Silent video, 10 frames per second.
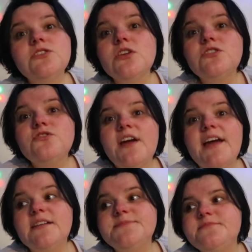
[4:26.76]
so I can try
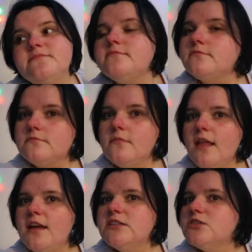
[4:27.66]
it out
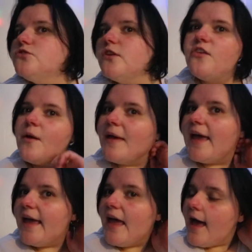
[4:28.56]
still trying to grow out my
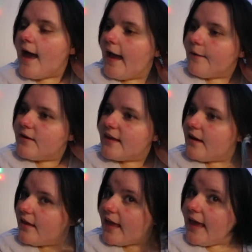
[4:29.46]
hair i'm going to
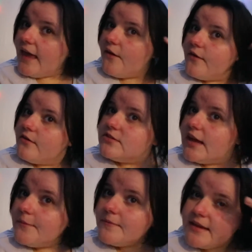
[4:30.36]
get like a hair oil to
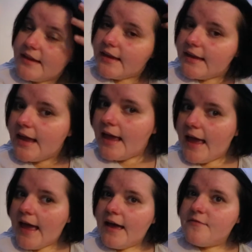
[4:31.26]
help me
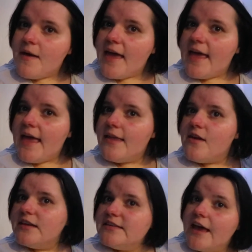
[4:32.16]
have my hair
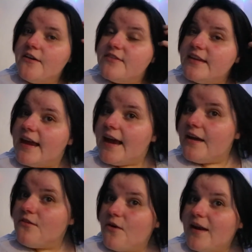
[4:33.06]
nice healthy
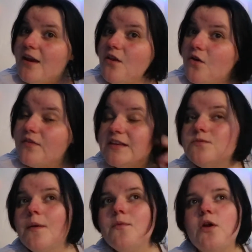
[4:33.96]
and growing out long
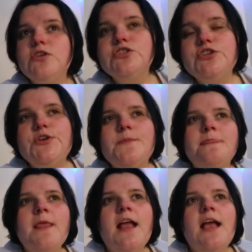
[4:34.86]
that's what i'm going to do
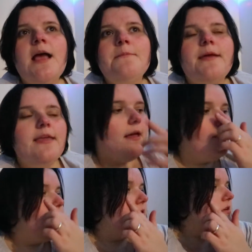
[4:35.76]
but yeah
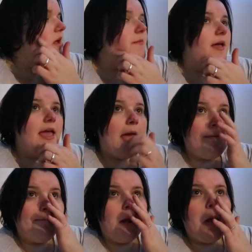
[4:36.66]
i want to dye my
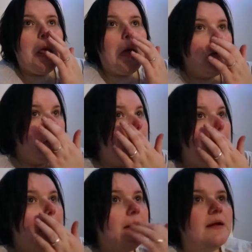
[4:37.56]
hair blonde